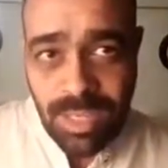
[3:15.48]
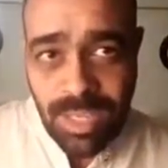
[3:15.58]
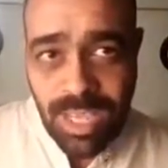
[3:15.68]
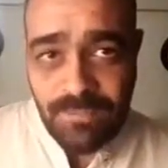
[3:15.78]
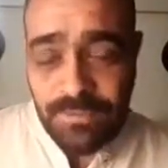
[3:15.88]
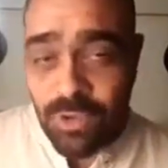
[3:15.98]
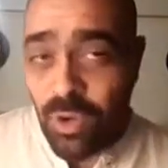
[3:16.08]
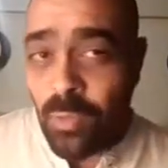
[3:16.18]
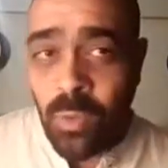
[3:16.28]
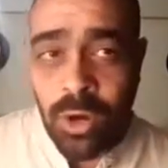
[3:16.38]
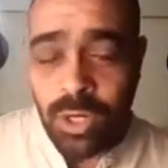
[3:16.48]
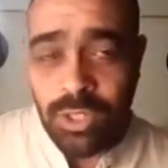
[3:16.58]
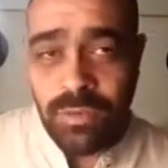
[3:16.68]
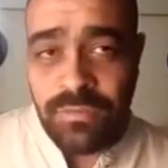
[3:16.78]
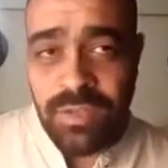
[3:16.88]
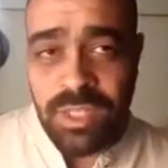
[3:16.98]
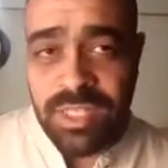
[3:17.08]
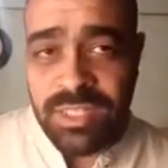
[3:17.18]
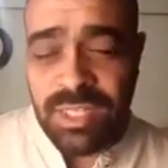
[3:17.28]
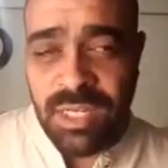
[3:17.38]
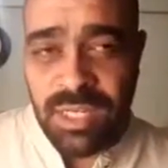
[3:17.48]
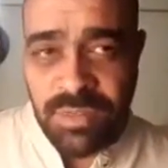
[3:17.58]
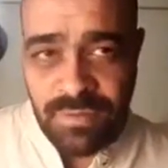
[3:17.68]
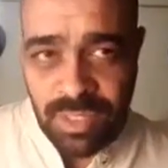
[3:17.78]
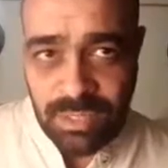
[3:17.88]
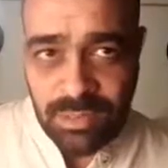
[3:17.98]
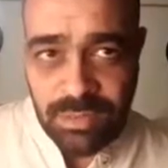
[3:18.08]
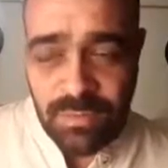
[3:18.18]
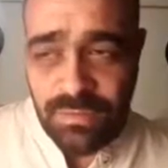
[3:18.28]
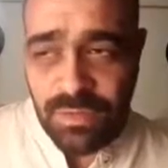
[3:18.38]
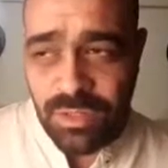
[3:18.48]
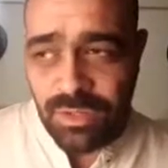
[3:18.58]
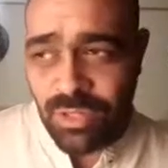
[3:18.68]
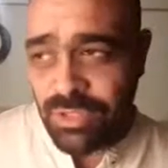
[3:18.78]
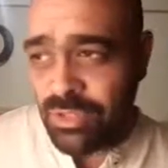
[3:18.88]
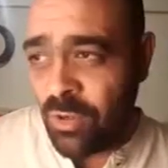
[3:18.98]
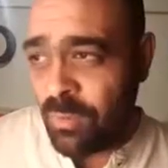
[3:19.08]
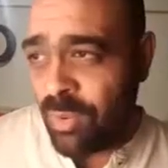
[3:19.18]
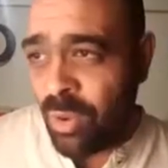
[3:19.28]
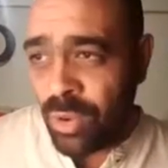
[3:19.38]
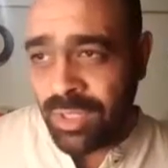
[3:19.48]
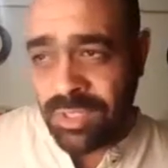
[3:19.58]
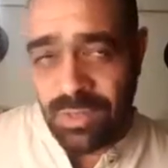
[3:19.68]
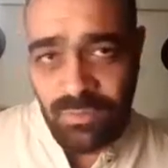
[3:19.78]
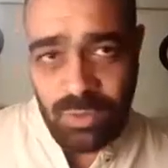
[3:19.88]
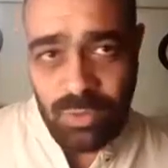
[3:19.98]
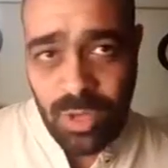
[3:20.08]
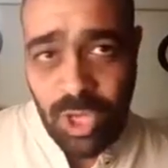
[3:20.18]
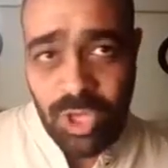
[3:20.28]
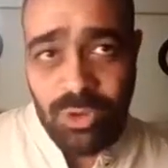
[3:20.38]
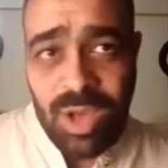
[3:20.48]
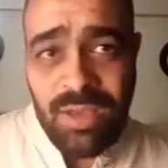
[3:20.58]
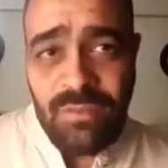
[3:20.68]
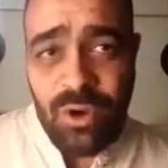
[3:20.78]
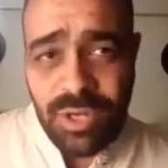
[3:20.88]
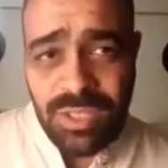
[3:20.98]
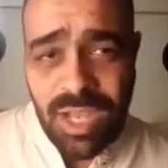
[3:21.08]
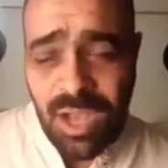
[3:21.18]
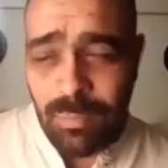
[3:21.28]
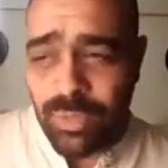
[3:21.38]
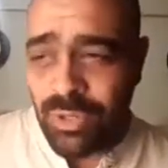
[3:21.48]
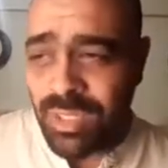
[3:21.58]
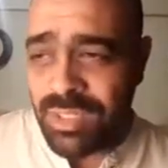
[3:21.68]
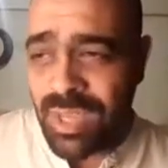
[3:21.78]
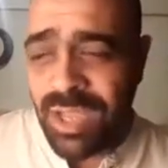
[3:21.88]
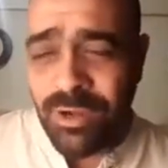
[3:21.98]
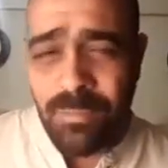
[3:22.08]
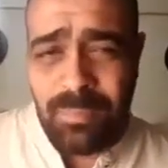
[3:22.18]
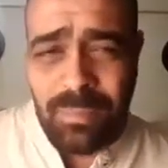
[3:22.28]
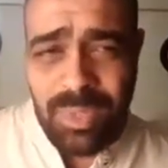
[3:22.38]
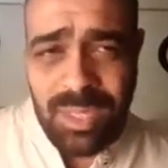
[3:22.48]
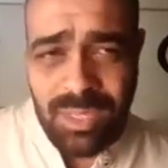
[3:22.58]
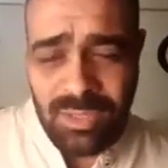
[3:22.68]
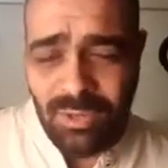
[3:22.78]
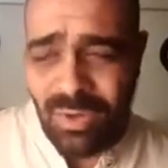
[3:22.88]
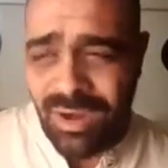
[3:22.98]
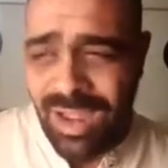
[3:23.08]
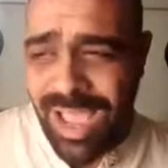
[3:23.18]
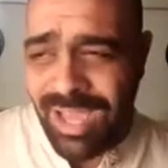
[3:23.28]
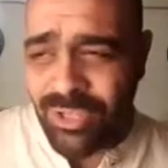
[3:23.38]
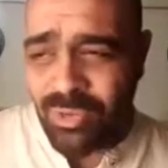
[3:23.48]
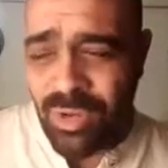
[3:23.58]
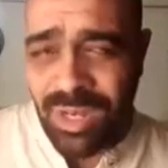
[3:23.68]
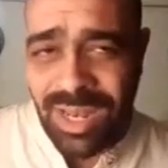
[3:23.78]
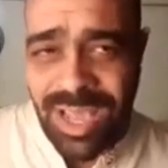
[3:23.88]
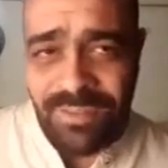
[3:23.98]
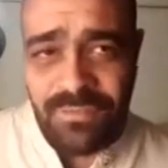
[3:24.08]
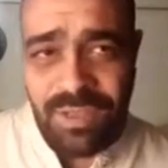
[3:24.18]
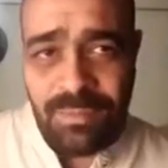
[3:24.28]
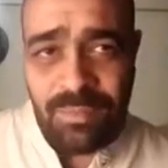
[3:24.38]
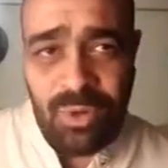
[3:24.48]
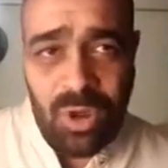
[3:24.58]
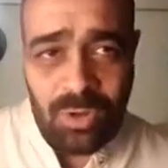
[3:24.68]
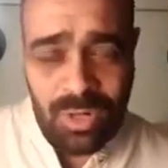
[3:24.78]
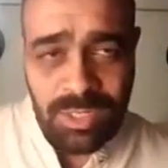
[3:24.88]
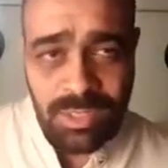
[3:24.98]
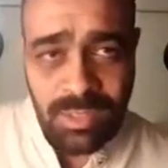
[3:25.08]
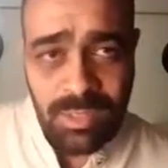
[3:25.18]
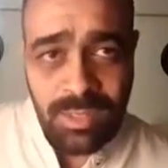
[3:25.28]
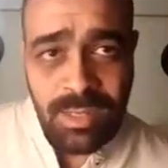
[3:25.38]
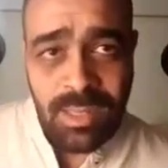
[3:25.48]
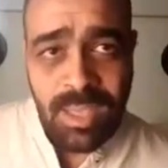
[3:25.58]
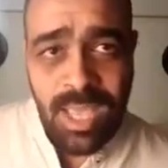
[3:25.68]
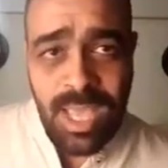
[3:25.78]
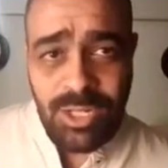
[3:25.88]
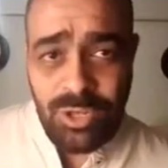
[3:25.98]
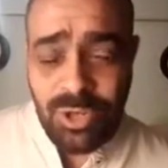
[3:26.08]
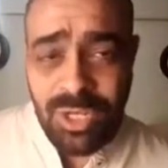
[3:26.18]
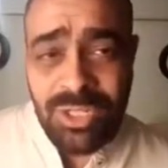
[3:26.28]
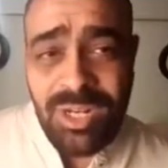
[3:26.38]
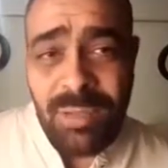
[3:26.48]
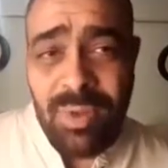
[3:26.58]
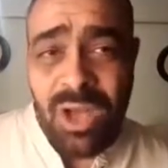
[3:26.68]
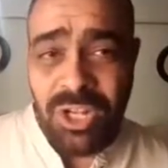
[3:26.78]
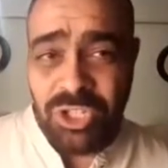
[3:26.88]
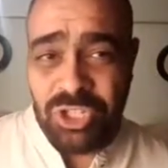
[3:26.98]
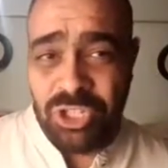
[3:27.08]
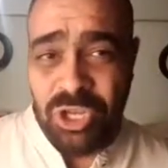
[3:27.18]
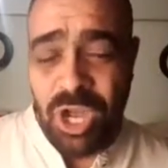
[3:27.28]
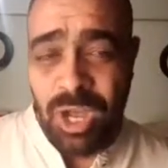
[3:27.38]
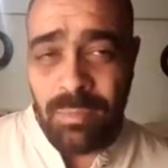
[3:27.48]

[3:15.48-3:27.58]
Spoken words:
If you don't work, you feel insignificant. You feel there is no point of you. You have hooked up your entire being. You are actual life in progress. And you hooked it up on a job.